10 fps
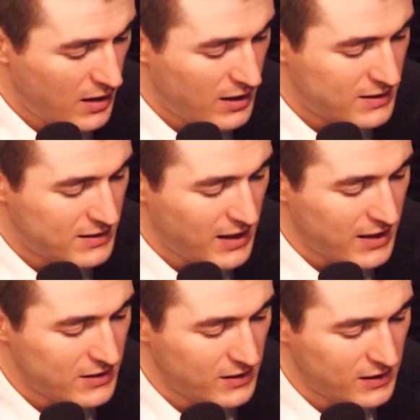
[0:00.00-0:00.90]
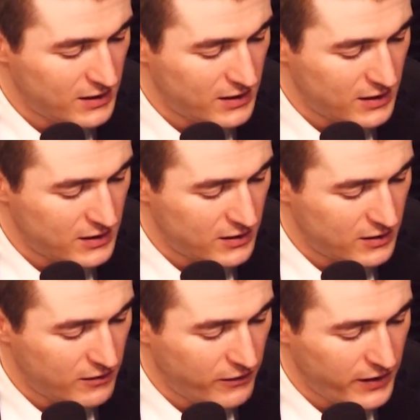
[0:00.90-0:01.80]
it's sad to think that
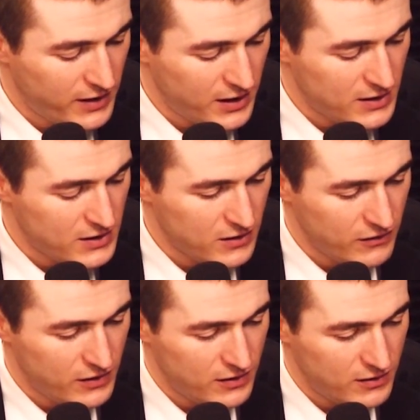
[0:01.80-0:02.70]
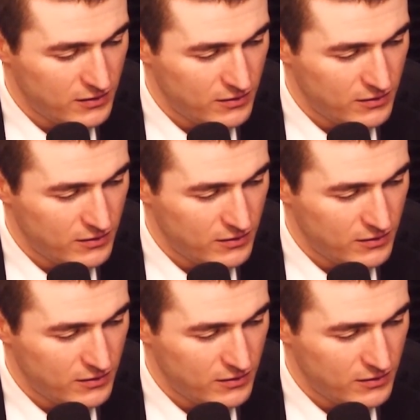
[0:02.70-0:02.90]
the, the finiteness of it